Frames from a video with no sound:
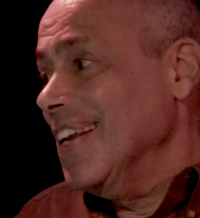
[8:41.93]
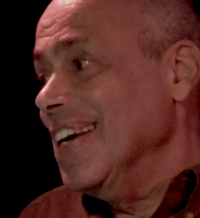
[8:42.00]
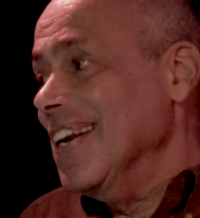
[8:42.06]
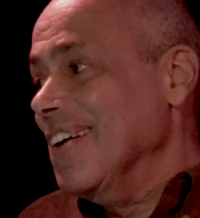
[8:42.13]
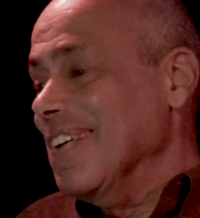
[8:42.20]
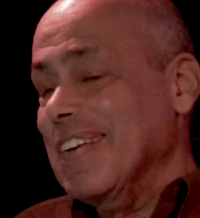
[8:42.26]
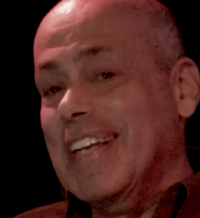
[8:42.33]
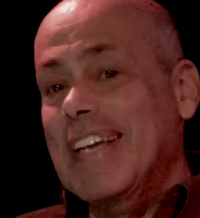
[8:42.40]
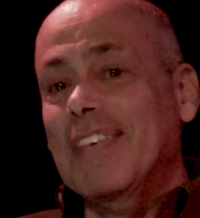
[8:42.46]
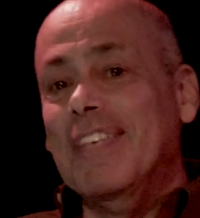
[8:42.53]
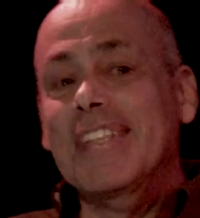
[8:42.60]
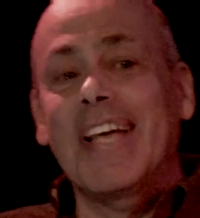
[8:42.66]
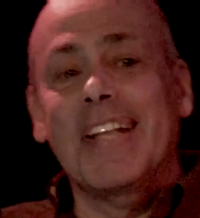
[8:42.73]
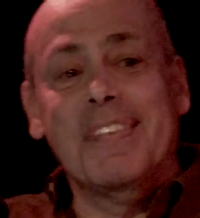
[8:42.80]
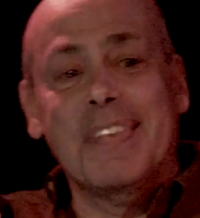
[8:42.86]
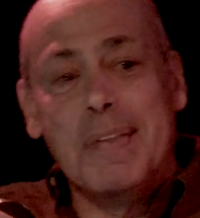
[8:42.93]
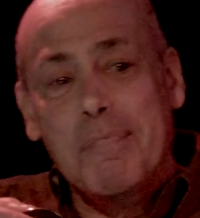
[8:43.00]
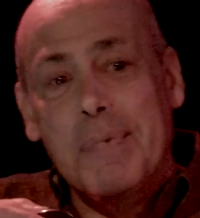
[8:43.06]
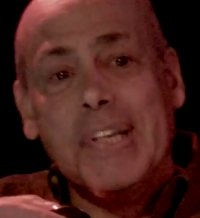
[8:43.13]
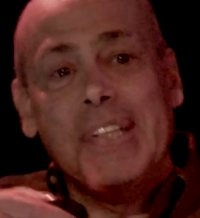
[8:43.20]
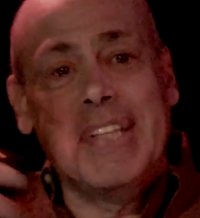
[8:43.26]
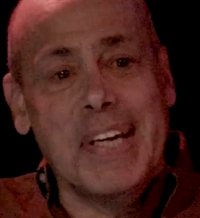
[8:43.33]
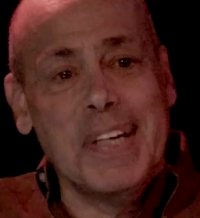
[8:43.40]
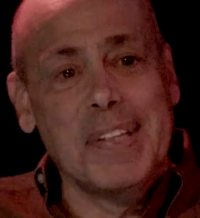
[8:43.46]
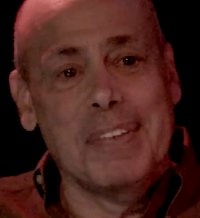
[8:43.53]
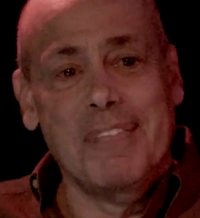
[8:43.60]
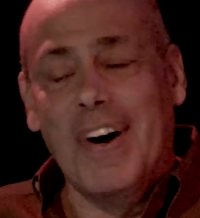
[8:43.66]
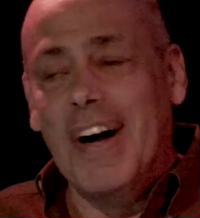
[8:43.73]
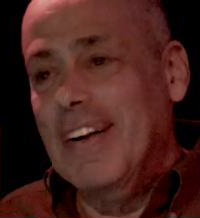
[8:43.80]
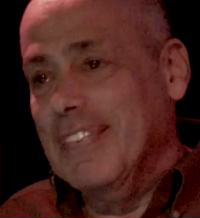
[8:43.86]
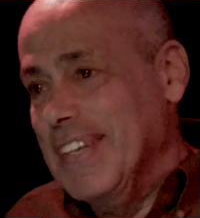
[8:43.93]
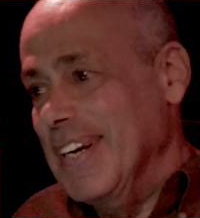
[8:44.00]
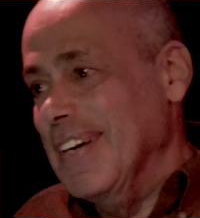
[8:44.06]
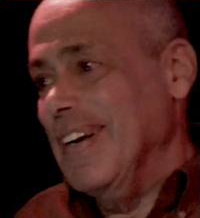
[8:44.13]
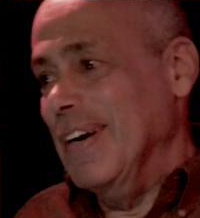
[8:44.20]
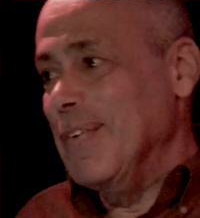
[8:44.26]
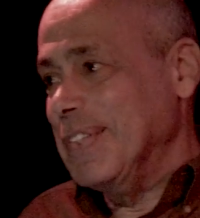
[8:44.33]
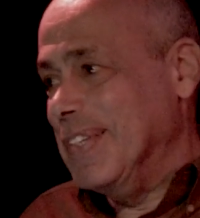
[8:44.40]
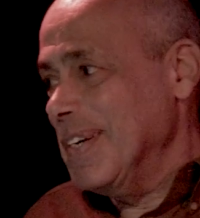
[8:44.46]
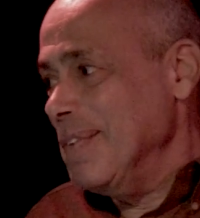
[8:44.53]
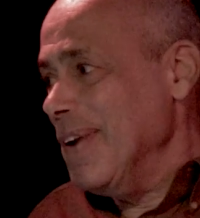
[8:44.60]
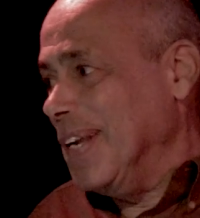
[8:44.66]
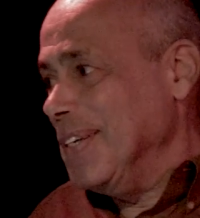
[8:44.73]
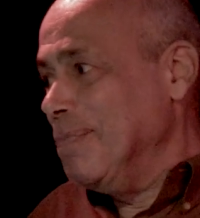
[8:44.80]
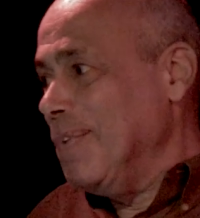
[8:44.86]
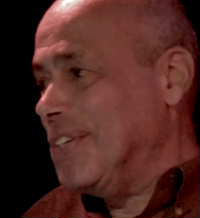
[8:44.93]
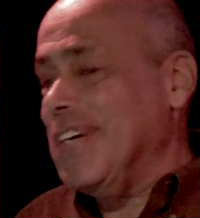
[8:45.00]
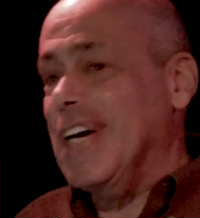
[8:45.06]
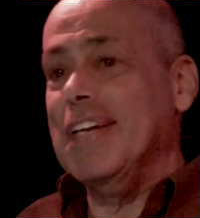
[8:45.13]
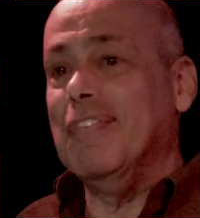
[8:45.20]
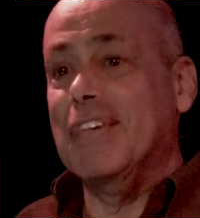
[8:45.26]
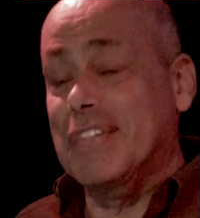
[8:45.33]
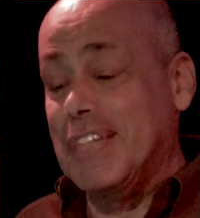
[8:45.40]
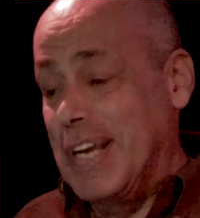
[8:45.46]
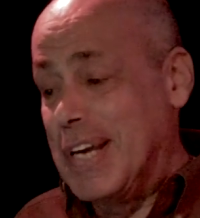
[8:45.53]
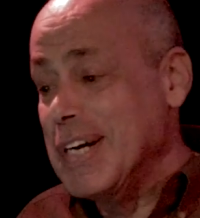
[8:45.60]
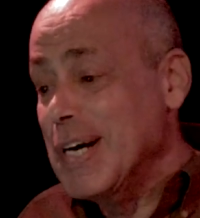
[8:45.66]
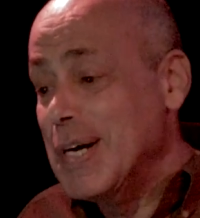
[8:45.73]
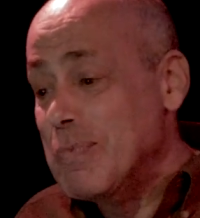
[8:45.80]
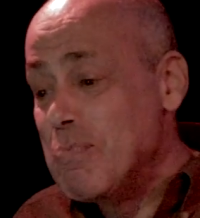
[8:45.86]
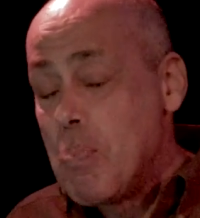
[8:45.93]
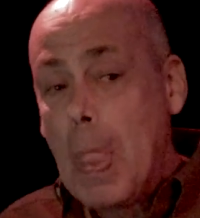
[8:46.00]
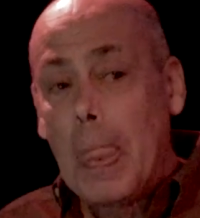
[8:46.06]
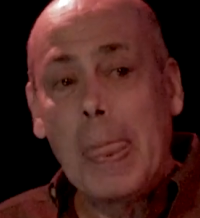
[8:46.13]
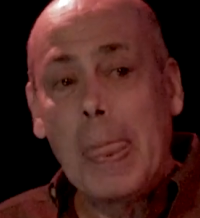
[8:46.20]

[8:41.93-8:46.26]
you know, given that the big deal involved here, I wanted to make as much out of it as I could.